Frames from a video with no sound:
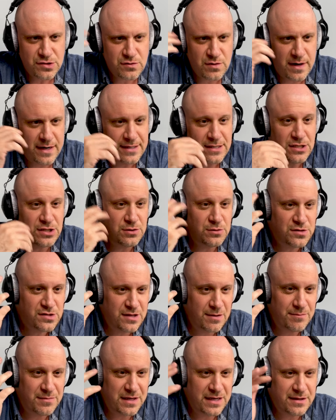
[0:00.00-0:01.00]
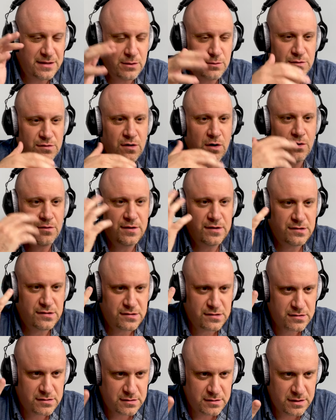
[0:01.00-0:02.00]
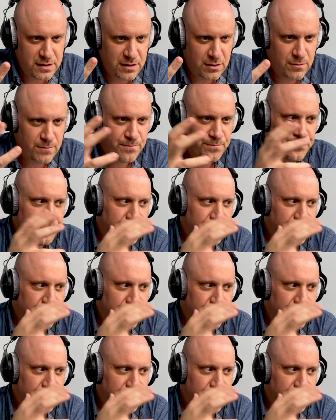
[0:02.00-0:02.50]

trying to do something, and there was all this, you know,